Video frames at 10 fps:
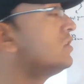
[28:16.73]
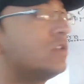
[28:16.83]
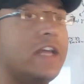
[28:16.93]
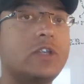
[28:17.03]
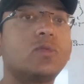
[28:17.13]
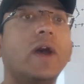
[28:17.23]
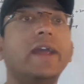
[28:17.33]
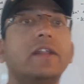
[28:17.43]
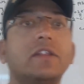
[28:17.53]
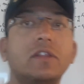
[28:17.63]
So that's
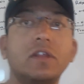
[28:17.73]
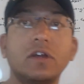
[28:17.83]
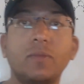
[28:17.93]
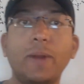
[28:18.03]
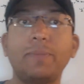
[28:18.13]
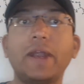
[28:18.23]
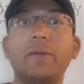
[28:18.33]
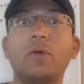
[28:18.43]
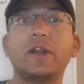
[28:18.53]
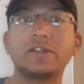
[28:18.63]
why the
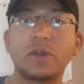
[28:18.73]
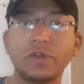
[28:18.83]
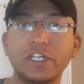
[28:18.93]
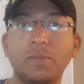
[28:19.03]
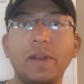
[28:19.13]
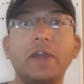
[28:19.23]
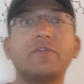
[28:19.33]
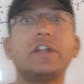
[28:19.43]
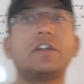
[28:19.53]
peptide bond has a rigid plane with